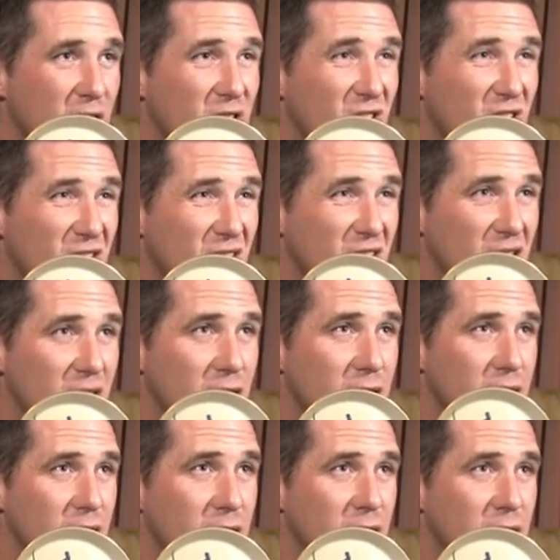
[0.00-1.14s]
Can you get that?
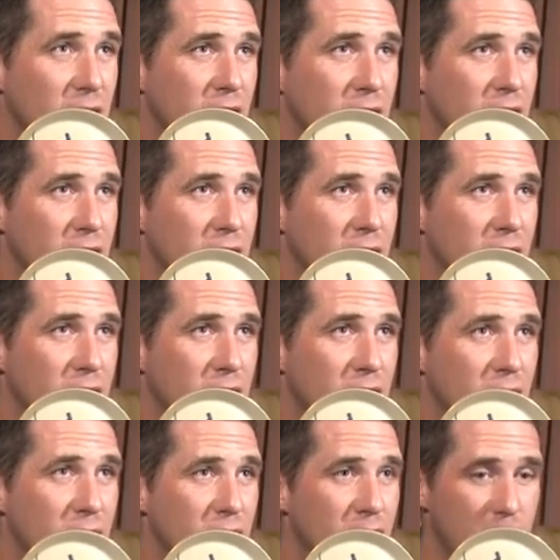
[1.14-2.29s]
Yeah.
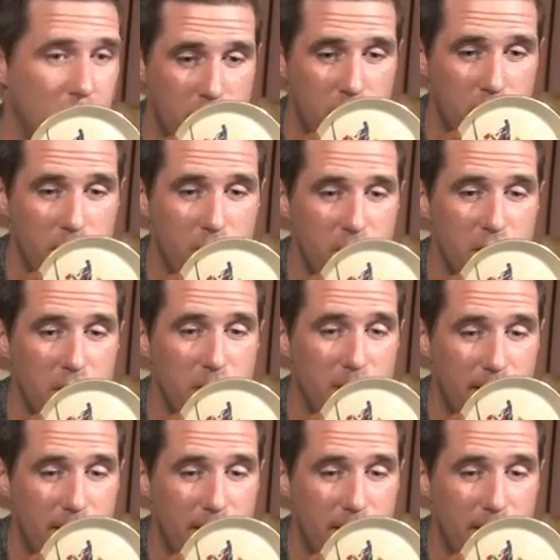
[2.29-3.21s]
You want to read